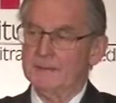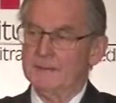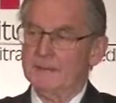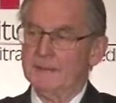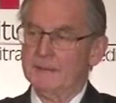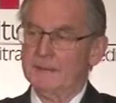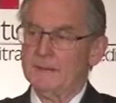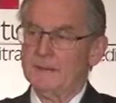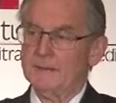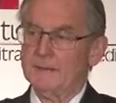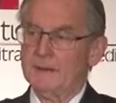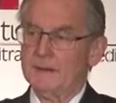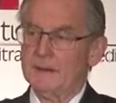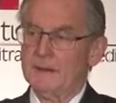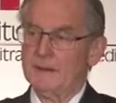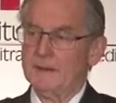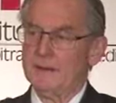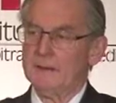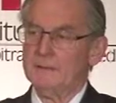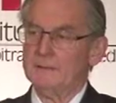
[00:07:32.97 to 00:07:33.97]

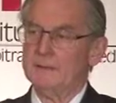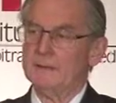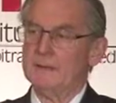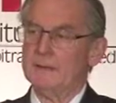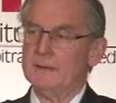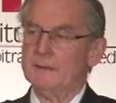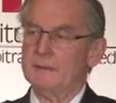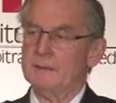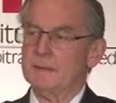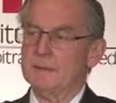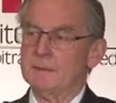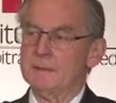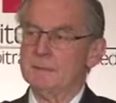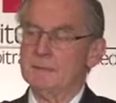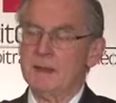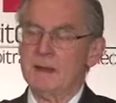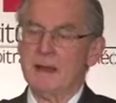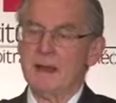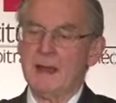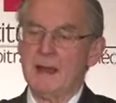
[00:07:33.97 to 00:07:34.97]
and
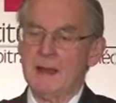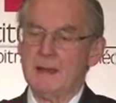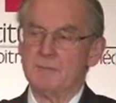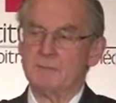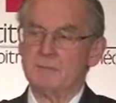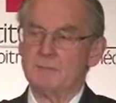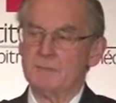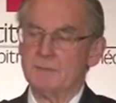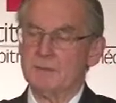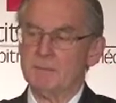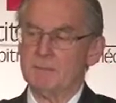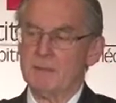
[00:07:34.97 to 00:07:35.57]
may have